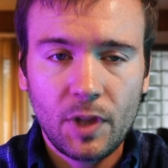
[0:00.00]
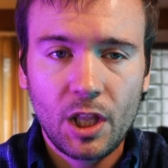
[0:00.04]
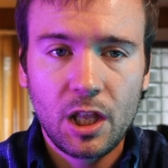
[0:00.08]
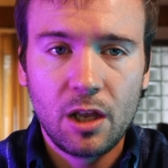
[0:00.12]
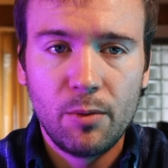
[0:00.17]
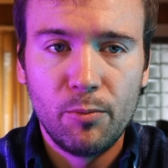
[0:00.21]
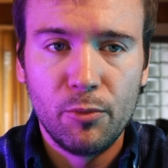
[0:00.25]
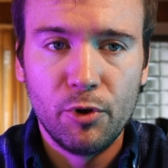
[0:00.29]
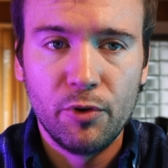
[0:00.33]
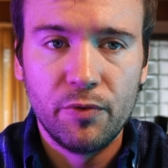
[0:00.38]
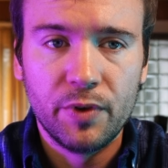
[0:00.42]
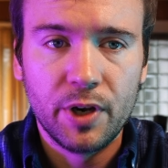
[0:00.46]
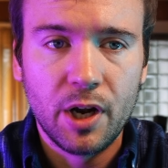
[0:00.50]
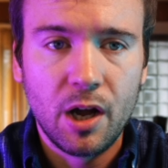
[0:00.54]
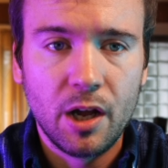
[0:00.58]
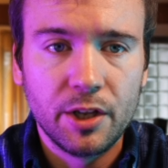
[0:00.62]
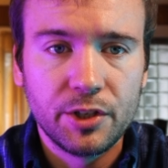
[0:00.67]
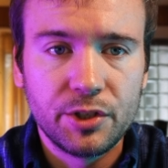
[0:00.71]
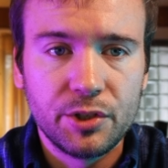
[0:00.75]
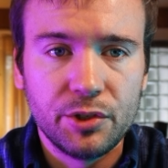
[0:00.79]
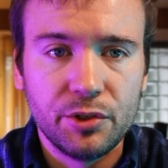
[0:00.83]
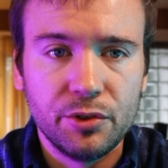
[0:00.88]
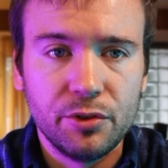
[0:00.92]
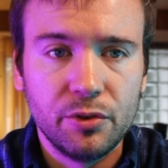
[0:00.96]
Moving on
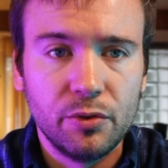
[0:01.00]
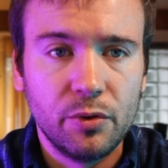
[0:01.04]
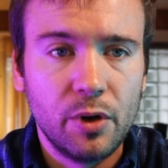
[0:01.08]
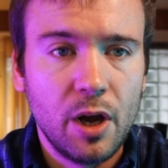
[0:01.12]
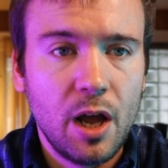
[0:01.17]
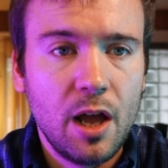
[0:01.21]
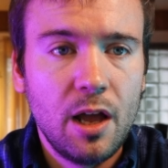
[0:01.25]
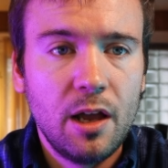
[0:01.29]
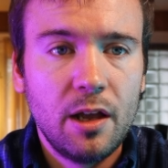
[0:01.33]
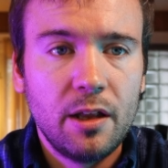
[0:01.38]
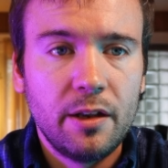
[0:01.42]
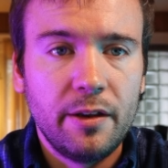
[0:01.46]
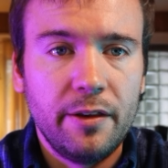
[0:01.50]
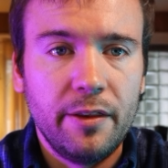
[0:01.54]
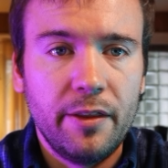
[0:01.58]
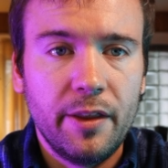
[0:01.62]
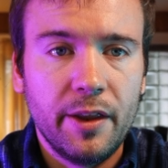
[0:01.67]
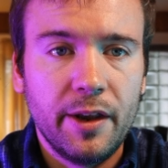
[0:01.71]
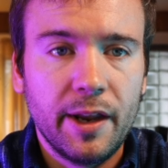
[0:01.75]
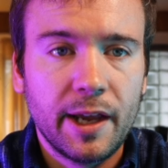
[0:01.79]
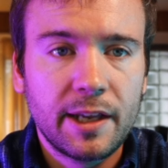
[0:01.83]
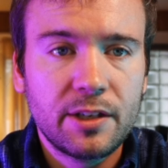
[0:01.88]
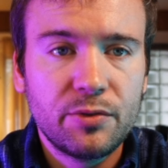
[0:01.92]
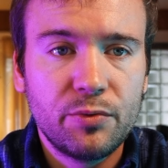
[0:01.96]
to
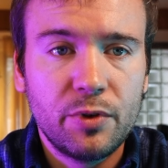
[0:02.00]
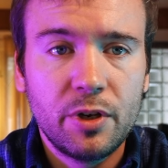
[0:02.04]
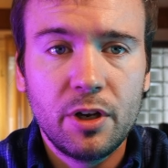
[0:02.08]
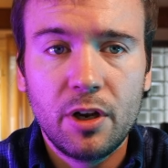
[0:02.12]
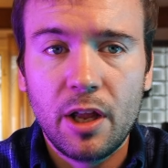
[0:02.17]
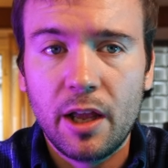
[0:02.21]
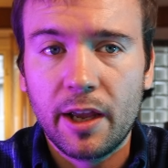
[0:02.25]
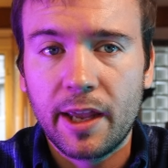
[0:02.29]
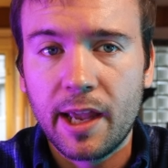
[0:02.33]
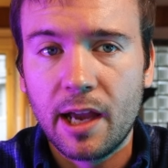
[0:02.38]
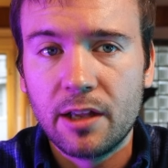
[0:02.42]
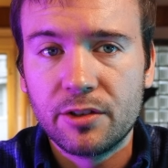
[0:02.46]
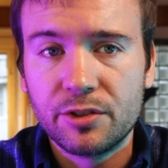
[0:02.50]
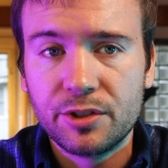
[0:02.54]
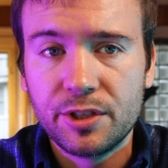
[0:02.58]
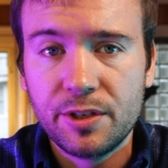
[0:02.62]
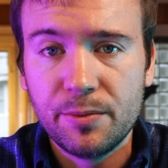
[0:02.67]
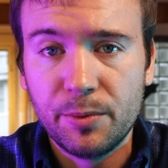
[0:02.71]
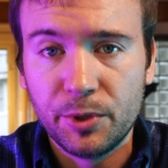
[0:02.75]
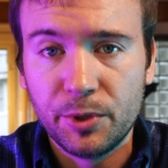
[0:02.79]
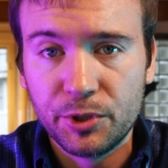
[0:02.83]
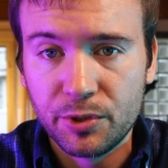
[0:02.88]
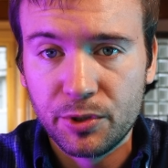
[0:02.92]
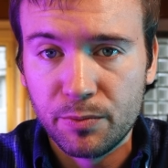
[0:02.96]
the next one, accounts
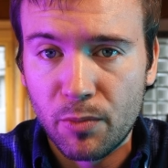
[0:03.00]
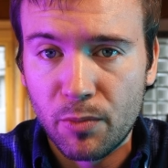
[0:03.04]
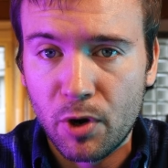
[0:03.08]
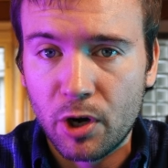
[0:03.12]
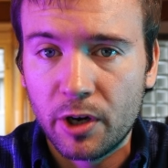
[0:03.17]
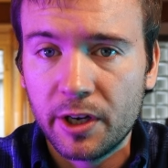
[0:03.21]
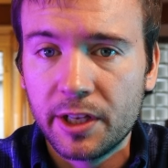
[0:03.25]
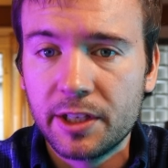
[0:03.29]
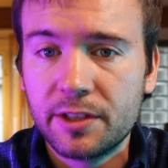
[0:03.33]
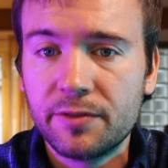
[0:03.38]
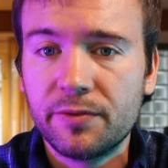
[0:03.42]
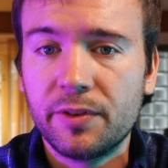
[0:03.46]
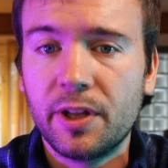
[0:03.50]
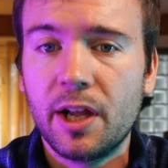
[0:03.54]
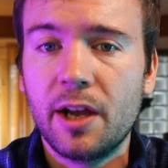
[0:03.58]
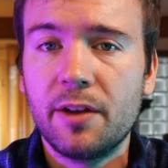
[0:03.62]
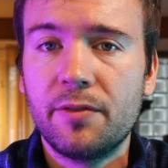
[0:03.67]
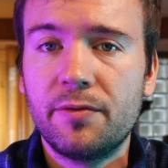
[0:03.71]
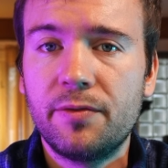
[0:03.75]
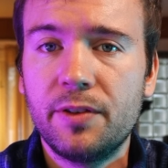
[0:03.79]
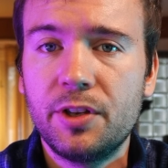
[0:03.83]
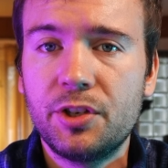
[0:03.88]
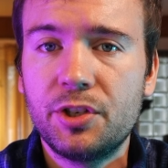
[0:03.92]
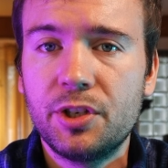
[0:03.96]
receivable to Marty's Fly
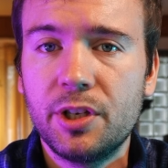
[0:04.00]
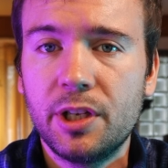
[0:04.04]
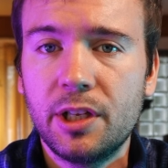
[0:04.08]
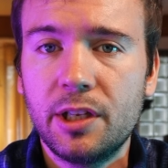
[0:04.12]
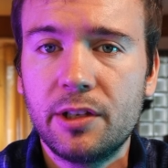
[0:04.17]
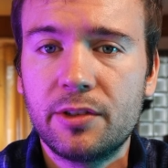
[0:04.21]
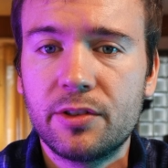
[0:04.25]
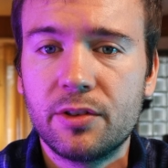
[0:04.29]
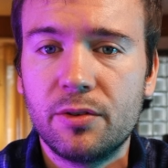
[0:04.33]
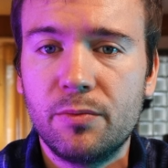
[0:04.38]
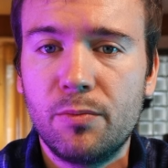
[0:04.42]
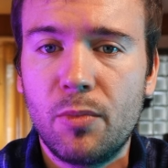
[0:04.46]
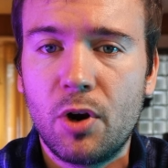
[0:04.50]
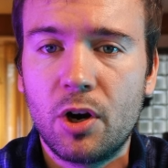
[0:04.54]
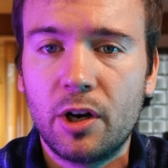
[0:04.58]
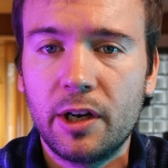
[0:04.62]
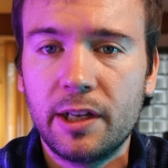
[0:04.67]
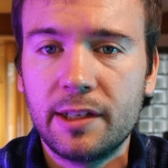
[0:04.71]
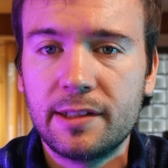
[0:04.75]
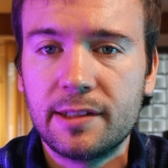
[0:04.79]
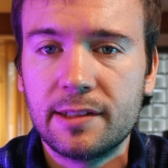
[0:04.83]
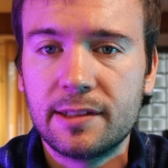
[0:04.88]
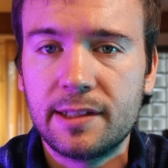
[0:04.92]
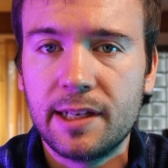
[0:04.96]
Fishing. So
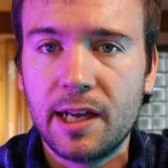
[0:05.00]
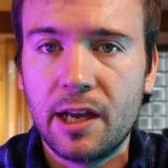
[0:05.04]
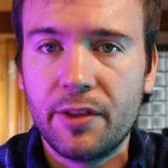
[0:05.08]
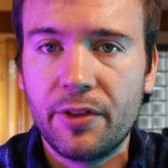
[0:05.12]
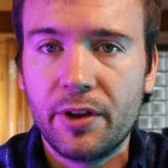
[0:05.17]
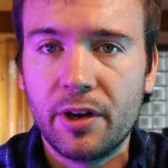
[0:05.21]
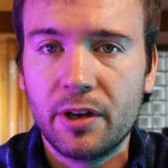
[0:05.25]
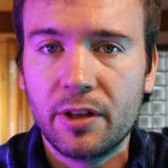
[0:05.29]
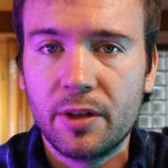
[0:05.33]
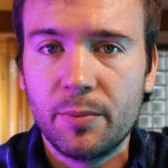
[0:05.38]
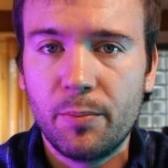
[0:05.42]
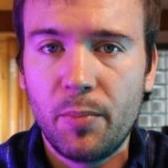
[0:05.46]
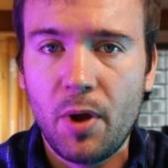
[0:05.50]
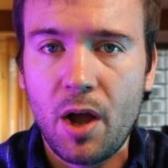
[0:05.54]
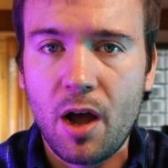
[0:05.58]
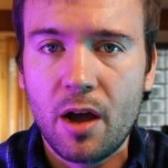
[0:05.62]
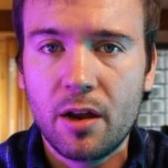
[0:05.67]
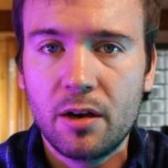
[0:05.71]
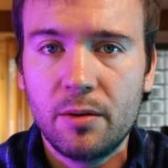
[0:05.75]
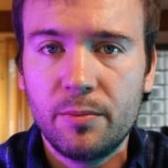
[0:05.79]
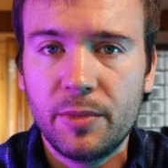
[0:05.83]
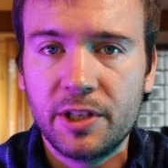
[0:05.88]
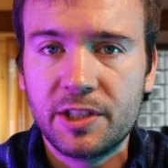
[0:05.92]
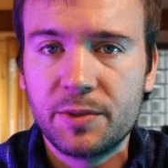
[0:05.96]
Marty's is down there at the
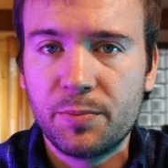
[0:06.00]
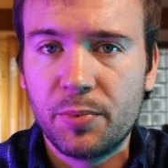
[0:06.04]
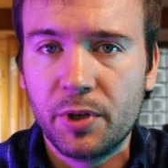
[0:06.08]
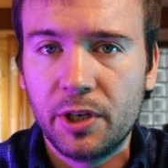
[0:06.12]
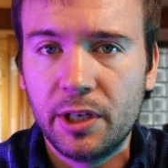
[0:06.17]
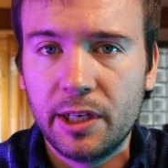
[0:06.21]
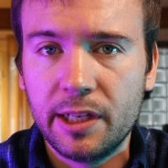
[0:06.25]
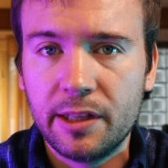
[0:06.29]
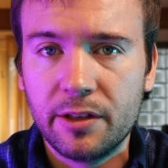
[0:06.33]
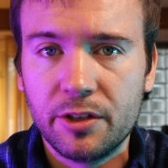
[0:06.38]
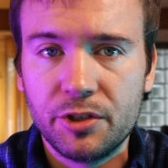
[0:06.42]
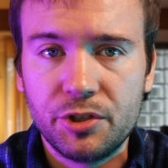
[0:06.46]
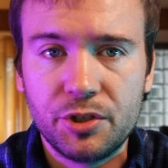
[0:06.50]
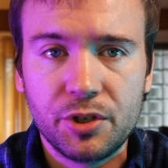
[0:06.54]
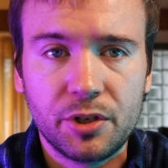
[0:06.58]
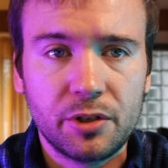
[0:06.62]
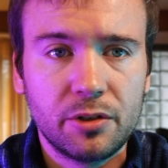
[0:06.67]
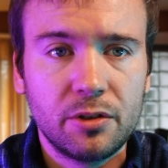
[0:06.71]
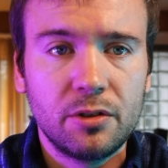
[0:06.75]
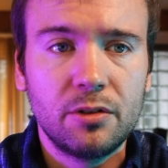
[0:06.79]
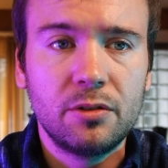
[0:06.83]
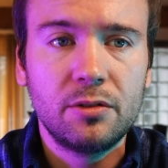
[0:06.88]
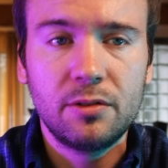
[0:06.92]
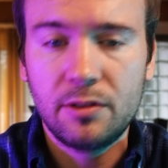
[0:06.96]
bottom. Let's put it in the
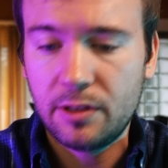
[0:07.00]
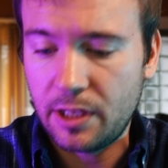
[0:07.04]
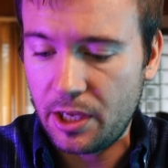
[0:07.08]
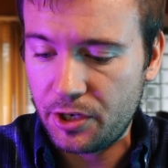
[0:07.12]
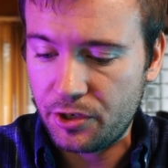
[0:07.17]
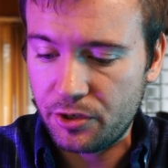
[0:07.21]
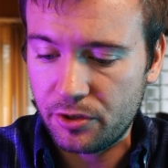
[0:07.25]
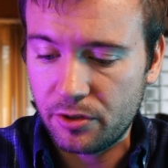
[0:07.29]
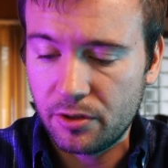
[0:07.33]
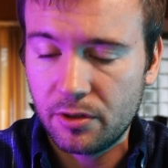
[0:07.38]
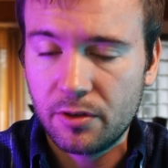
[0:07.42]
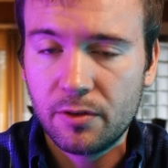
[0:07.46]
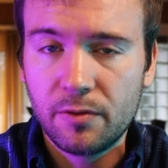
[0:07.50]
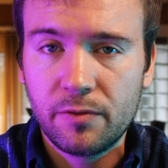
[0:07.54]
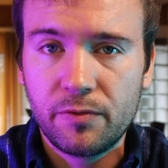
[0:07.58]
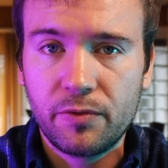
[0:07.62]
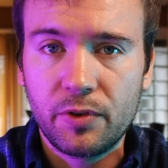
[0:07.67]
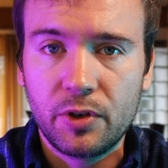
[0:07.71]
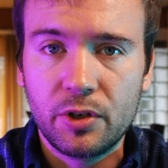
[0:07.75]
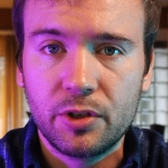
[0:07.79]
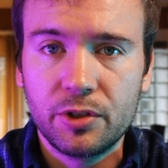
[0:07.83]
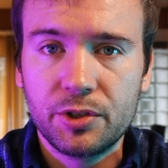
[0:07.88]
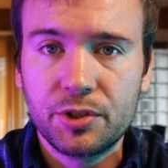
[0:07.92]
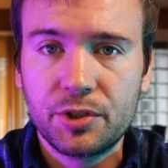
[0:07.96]
general ledger
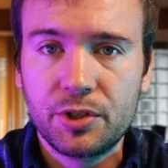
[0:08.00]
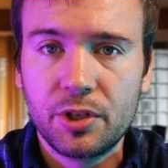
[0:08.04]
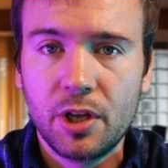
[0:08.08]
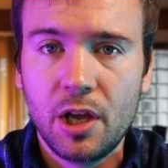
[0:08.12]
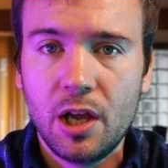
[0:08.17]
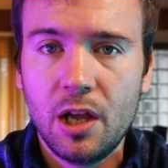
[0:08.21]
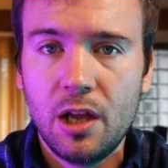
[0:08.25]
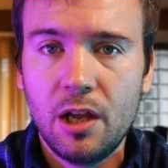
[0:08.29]
first.